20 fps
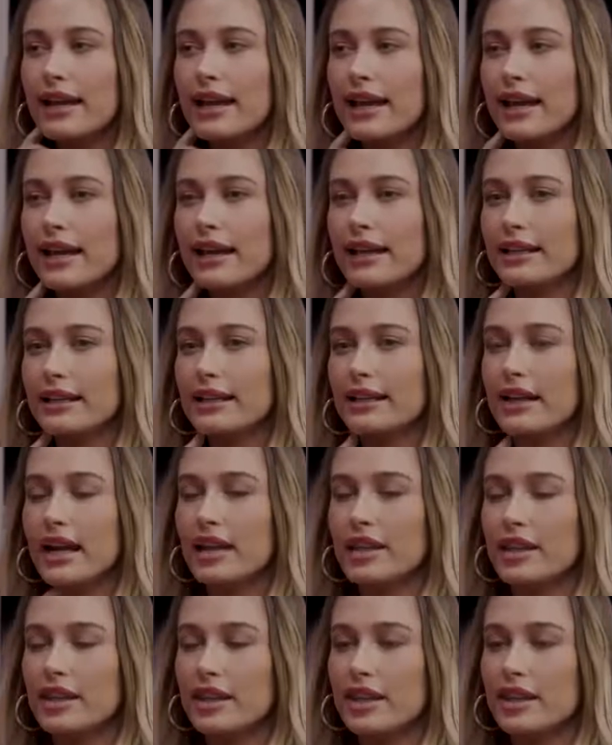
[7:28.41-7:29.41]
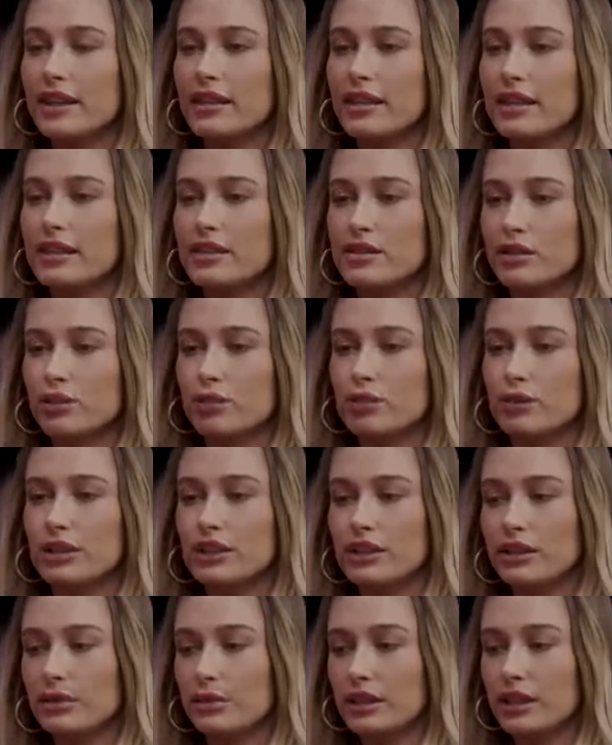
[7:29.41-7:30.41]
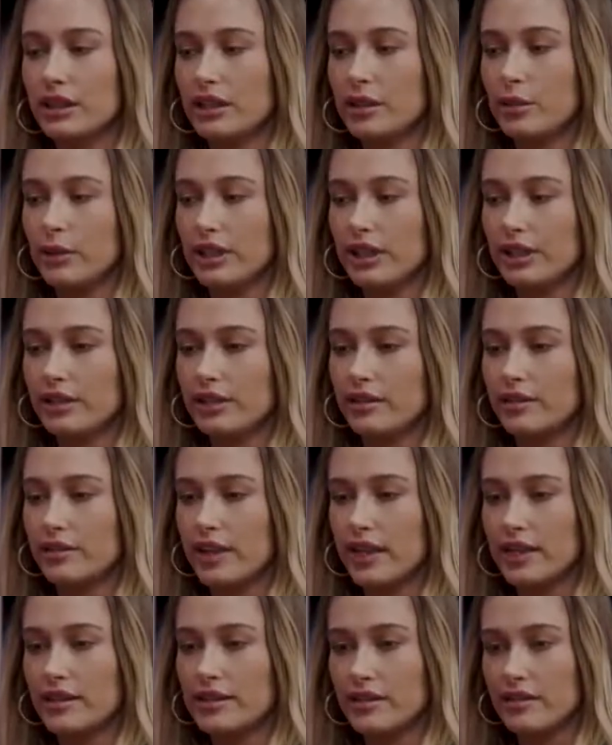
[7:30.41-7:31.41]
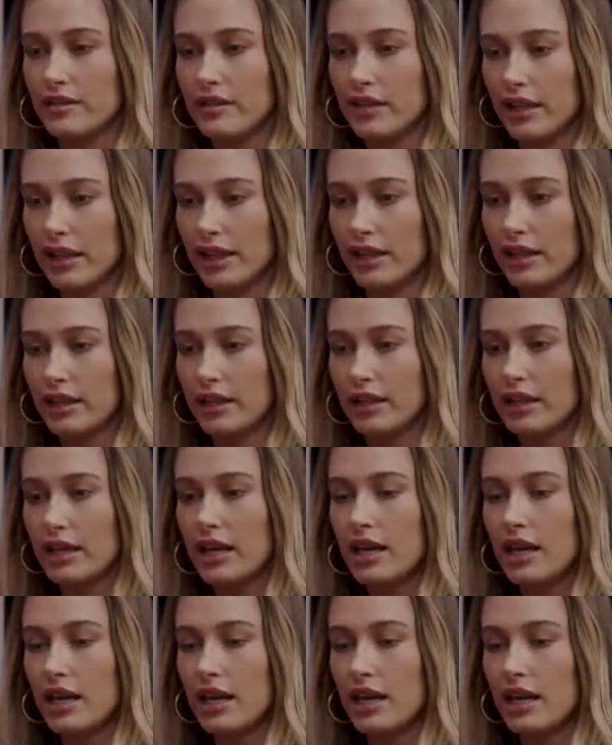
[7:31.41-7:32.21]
and I think that it's a really, really weird, invasive thing.